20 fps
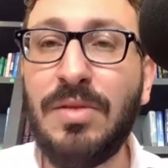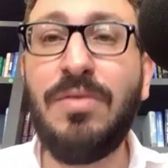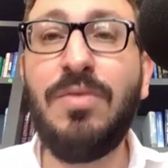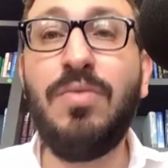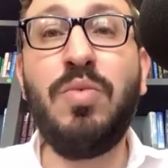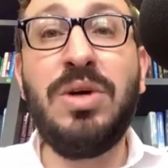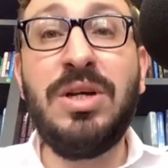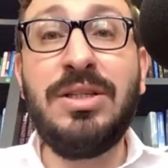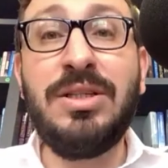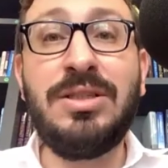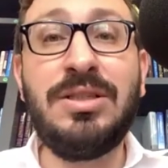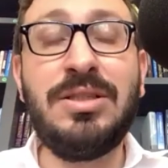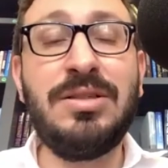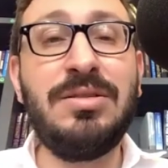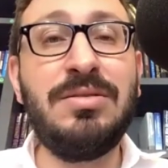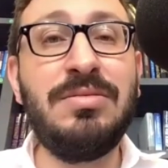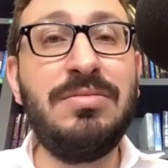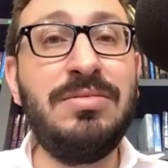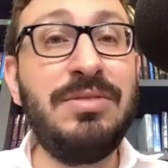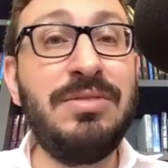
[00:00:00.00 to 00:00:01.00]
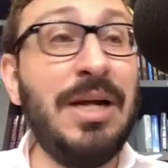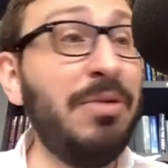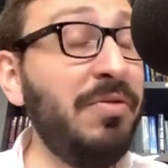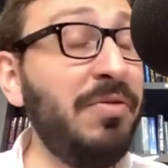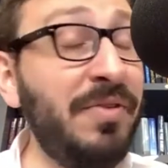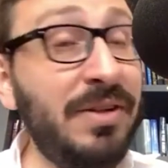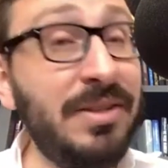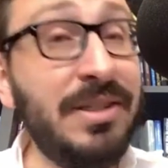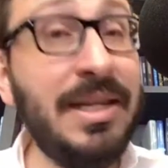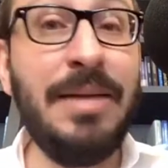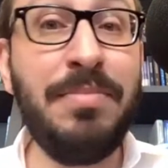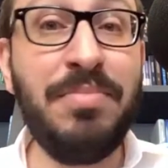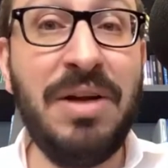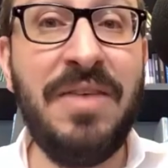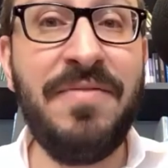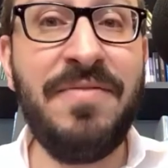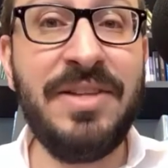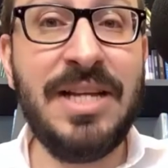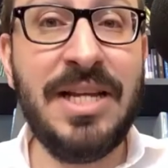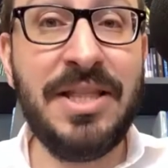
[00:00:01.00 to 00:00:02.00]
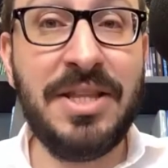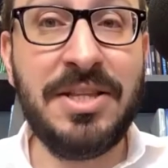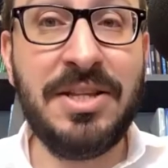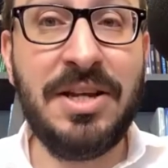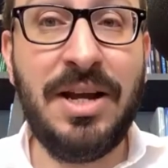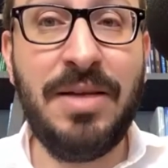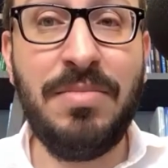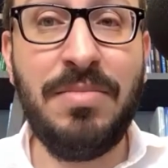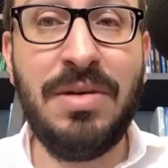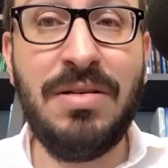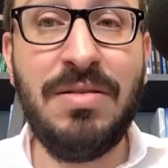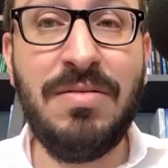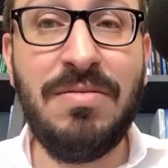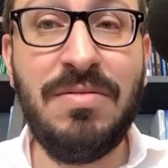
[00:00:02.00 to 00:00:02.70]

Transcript: was not revealed to any prophet at the time.